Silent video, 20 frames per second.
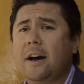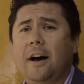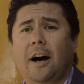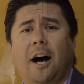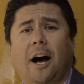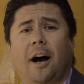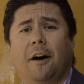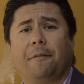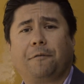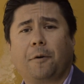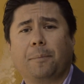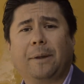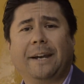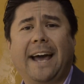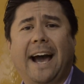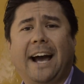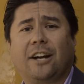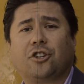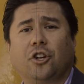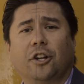uh, from the
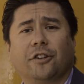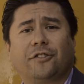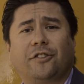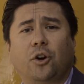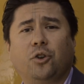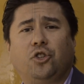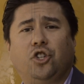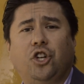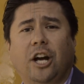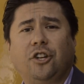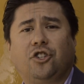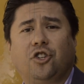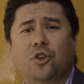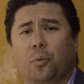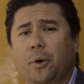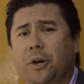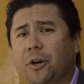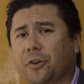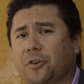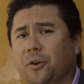National Association
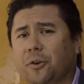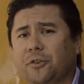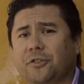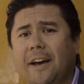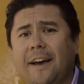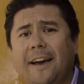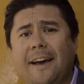of Realtors.